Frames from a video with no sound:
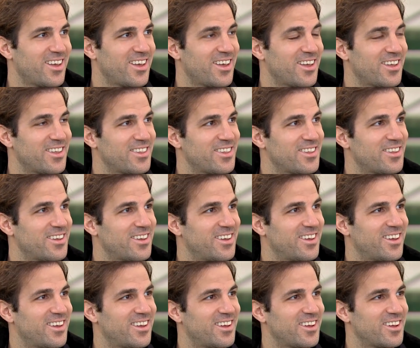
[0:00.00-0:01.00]
And
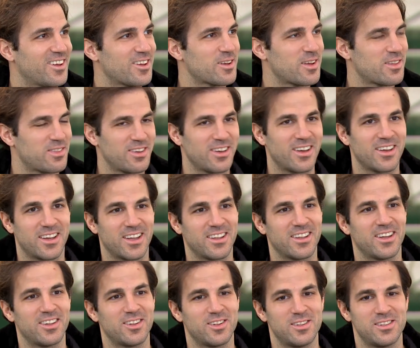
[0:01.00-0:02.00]
I think I can
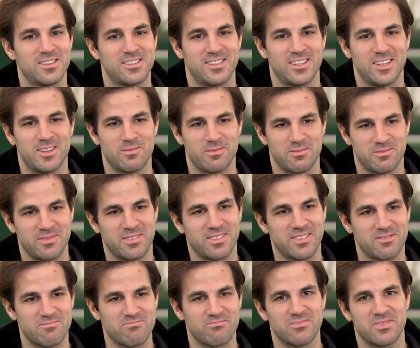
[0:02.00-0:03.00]
handle this team.
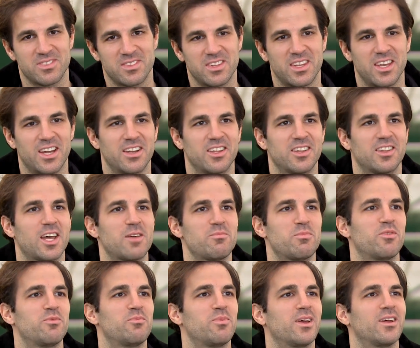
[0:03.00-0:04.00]
They are the type
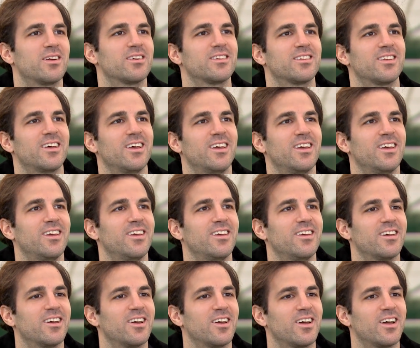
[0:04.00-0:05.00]
of players that
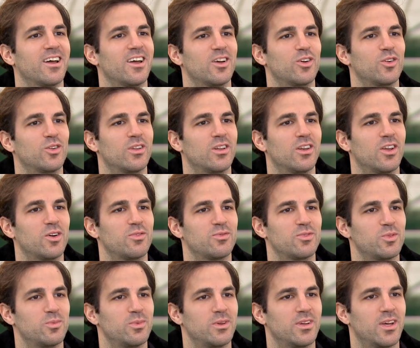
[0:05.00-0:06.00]
I would love
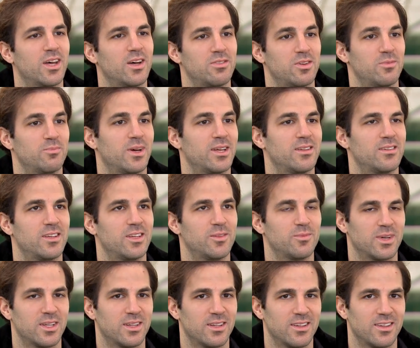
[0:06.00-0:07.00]
to have in my
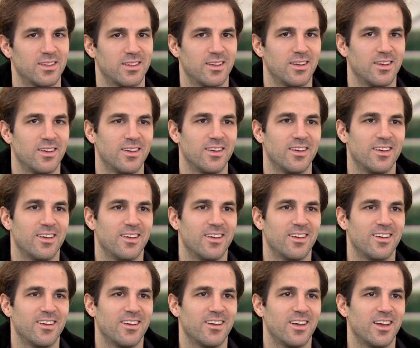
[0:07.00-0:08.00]
team, and
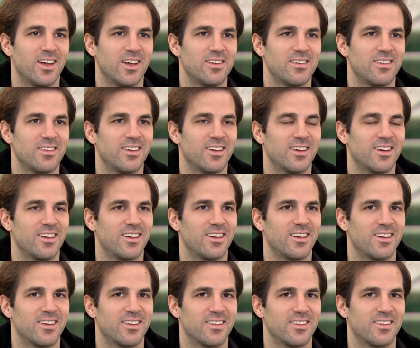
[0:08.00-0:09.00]
I think I
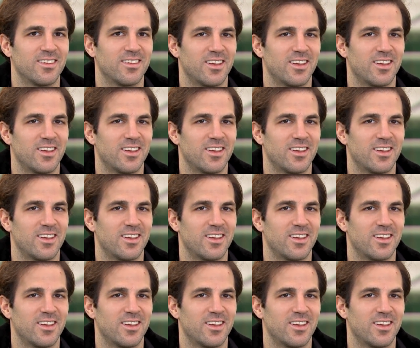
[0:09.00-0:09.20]
can